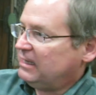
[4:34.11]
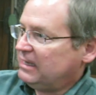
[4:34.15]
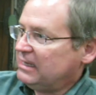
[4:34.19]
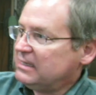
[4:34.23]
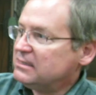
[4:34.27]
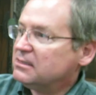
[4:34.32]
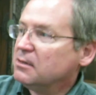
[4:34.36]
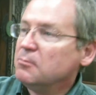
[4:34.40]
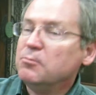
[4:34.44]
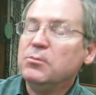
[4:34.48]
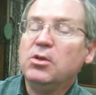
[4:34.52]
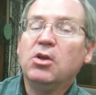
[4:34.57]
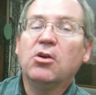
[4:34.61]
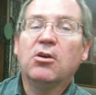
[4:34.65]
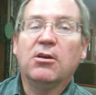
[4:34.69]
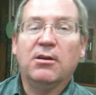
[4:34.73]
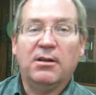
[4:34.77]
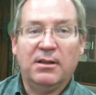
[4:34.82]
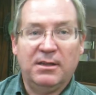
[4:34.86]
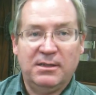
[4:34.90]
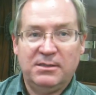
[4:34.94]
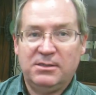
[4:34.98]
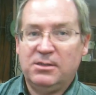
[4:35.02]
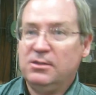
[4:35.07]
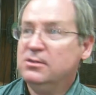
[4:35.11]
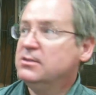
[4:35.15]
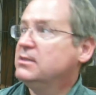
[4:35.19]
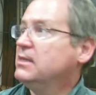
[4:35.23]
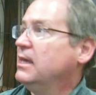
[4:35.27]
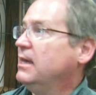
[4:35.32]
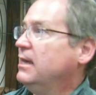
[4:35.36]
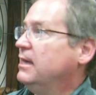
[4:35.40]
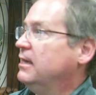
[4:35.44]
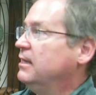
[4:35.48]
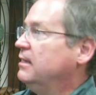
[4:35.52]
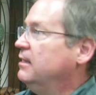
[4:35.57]
is a mural, as you
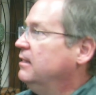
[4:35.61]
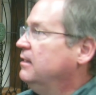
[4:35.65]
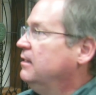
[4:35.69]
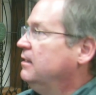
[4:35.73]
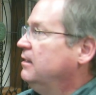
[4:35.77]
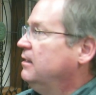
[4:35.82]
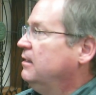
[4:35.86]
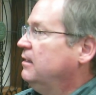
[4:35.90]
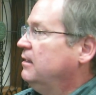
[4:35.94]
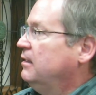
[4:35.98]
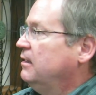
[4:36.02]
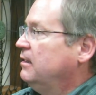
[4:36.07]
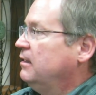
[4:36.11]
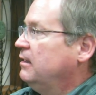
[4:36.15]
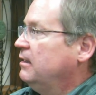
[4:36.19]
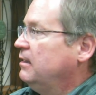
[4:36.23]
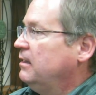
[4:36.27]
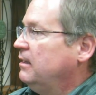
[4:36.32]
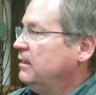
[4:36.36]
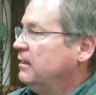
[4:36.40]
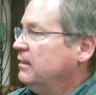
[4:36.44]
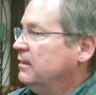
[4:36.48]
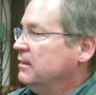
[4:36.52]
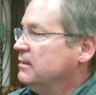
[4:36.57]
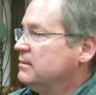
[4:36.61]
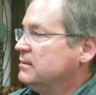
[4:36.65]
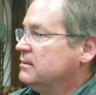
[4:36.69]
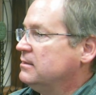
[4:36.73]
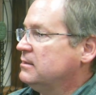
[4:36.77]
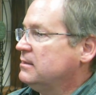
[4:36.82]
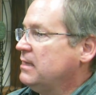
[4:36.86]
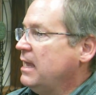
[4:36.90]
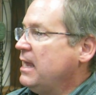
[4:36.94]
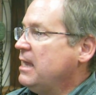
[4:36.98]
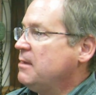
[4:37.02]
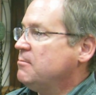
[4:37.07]
said, in the
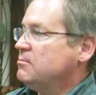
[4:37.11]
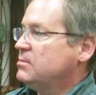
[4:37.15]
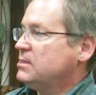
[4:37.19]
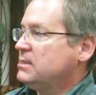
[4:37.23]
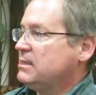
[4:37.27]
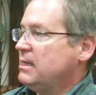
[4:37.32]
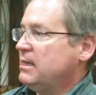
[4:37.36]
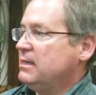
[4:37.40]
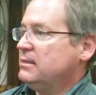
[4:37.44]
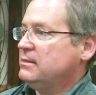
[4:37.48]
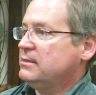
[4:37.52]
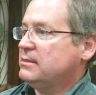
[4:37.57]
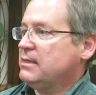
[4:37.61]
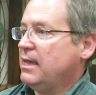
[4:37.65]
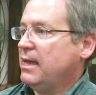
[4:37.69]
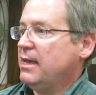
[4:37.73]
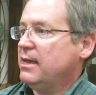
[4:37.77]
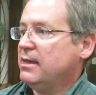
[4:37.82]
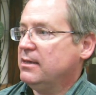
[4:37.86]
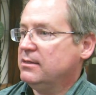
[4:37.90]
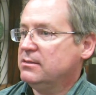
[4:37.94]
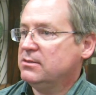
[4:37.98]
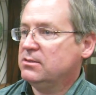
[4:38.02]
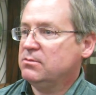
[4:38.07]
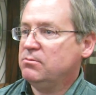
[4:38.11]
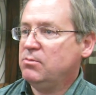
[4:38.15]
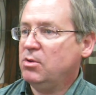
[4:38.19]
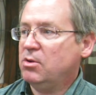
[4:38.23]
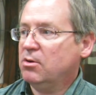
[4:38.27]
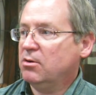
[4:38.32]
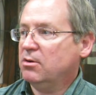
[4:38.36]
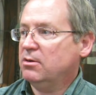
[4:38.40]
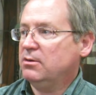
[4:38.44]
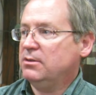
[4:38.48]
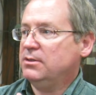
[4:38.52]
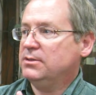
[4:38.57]
same sense as
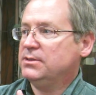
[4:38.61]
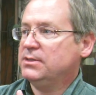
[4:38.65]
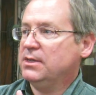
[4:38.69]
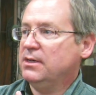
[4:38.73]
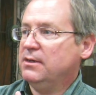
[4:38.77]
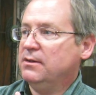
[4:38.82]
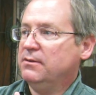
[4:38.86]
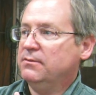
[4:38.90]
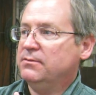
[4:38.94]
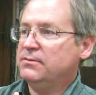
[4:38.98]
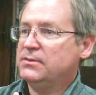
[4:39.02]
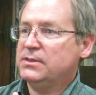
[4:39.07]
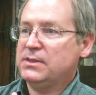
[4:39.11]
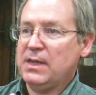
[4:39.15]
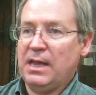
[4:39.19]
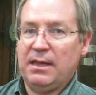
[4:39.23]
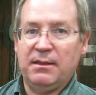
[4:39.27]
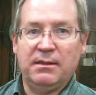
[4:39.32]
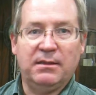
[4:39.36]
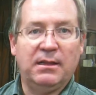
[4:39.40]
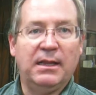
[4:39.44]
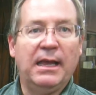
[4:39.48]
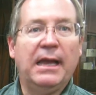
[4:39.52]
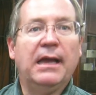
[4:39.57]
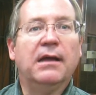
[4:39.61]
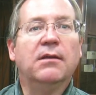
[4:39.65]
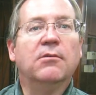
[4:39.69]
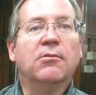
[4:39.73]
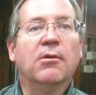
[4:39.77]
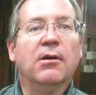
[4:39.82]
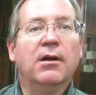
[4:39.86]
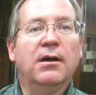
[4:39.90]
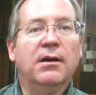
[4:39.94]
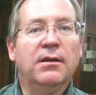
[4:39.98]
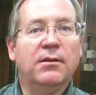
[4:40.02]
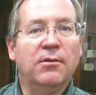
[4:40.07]
murals of, say, the Land
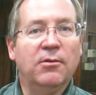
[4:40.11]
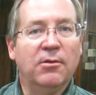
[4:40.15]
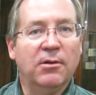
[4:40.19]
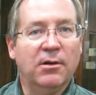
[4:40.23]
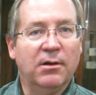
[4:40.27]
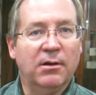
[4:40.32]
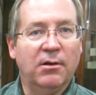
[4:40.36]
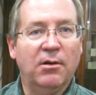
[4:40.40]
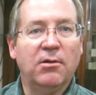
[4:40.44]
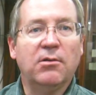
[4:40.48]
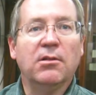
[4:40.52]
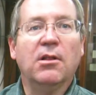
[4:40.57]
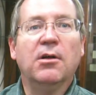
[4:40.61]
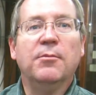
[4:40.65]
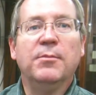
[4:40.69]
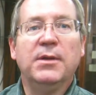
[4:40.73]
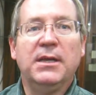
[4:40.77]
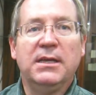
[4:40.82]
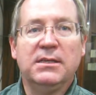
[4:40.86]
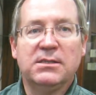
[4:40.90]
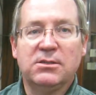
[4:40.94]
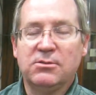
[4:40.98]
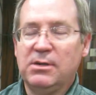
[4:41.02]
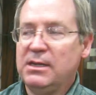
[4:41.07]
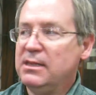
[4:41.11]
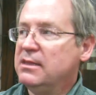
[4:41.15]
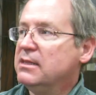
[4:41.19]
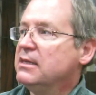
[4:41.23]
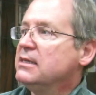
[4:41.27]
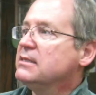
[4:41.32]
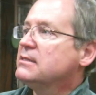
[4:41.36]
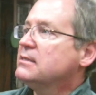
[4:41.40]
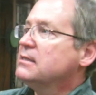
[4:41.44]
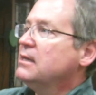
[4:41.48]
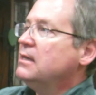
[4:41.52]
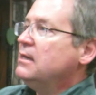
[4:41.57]
Run or Oklahoma history.
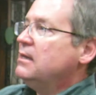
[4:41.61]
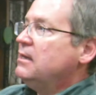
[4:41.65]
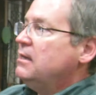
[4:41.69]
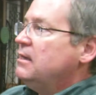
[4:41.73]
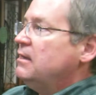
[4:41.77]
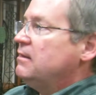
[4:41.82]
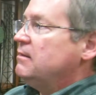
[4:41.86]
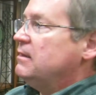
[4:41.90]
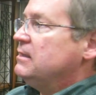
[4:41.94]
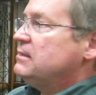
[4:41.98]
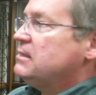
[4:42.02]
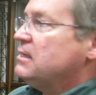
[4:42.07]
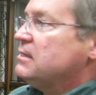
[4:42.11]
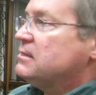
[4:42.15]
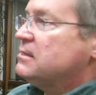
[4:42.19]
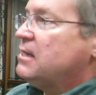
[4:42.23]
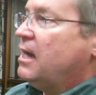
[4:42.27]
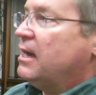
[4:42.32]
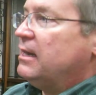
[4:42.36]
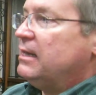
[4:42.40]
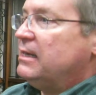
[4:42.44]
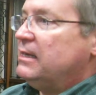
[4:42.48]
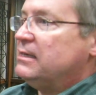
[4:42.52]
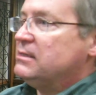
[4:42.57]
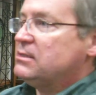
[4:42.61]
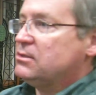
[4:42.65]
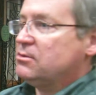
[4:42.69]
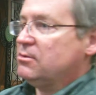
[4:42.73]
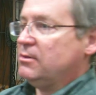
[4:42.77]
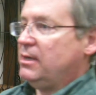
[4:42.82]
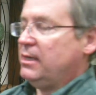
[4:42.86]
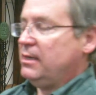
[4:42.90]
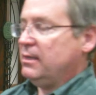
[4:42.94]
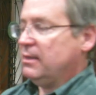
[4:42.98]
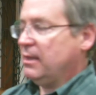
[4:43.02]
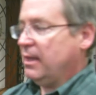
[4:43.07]
This is not
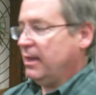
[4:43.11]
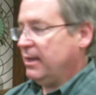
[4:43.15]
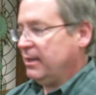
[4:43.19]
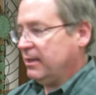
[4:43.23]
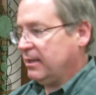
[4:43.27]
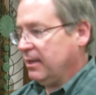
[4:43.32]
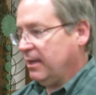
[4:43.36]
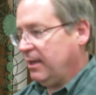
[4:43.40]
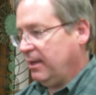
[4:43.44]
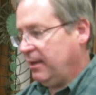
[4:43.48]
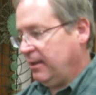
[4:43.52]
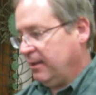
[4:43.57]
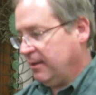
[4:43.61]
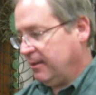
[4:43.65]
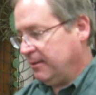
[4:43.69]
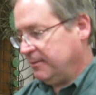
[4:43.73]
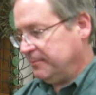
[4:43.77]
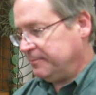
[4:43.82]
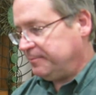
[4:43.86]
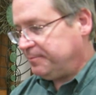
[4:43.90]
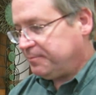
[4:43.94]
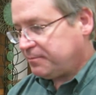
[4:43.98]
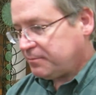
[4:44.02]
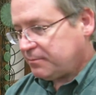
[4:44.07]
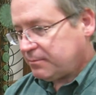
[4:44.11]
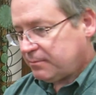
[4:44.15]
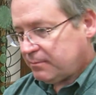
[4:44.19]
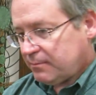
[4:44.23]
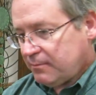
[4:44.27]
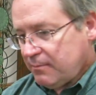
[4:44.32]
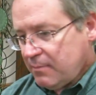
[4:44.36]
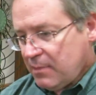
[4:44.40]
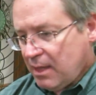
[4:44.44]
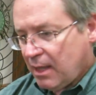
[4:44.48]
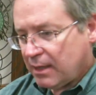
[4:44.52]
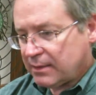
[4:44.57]
history like a
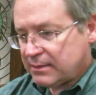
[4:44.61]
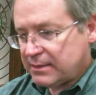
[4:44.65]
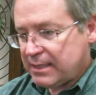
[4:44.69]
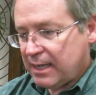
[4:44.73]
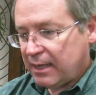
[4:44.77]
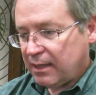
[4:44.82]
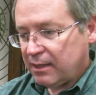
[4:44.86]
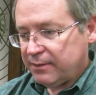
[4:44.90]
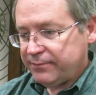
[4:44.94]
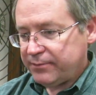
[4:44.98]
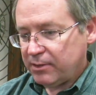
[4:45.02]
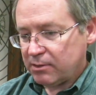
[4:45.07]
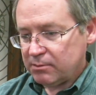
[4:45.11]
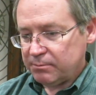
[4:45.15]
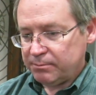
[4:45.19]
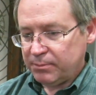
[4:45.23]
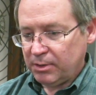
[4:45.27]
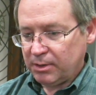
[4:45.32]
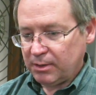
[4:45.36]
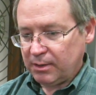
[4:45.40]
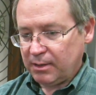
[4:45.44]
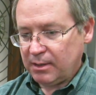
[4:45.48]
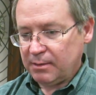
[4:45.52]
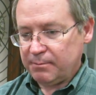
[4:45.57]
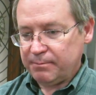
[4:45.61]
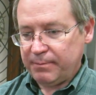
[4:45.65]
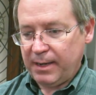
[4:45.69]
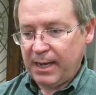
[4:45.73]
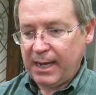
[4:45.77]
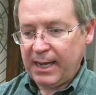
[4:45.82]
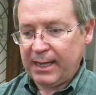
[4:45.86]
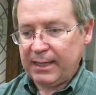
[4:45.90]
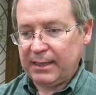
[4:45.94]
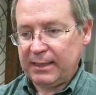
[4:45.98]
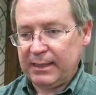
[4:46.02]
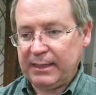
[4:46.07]
telephone book
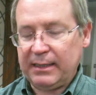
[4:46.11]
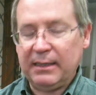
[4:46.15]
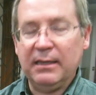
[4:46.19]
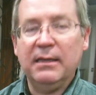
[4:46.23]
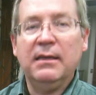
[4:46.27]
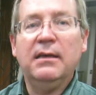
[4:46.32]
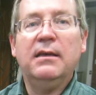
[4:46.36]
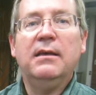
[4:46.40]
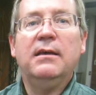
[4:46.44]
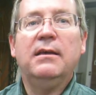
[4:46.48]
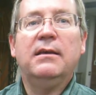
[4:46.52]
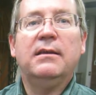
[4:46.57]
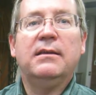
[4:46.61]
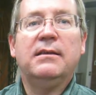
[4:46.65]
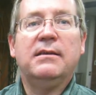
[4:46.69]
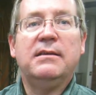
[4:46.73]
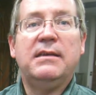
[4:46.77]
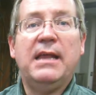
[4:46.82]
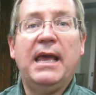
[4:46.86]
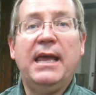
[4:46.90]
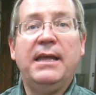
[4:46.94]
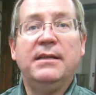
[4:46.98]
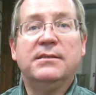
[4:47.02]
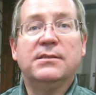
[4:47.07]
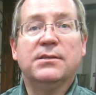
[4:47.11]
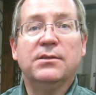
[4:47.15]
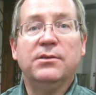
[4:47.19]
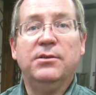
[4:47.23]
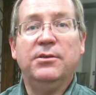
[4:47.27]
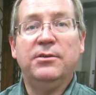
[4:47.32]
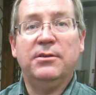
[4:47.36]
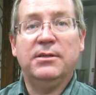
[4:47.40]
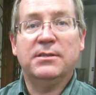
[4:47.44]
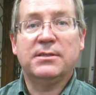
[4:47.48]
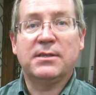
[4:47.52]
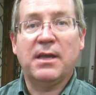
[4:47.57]
compiling dates and who
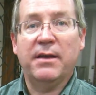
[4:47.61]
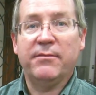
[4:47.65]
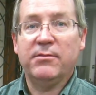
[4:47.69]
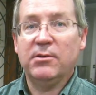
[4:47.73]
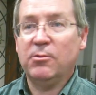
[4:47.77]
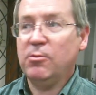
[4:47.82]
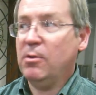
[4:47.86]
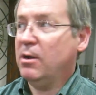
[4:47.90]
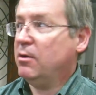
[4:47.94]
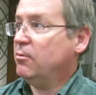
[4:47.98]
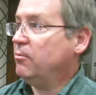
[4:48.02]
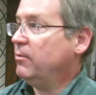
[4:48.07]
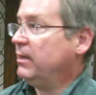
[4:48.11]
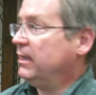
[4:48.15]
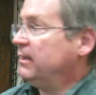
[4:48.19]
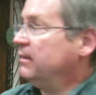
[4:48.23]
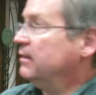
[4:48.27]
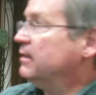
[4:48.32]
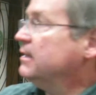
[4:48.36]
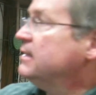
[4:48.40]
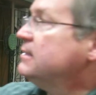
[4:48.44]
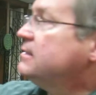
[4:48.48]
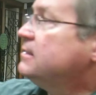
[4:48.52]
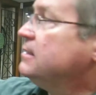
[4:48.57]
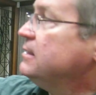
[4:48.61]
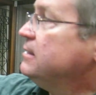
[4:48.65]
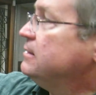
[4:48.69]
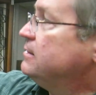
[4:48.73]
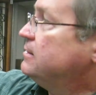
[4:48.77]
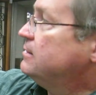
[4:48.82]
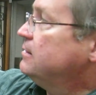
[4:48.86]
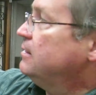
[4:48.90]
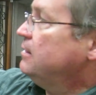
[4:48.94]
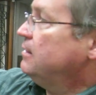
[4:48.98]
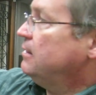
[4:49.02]
discovered what when. This is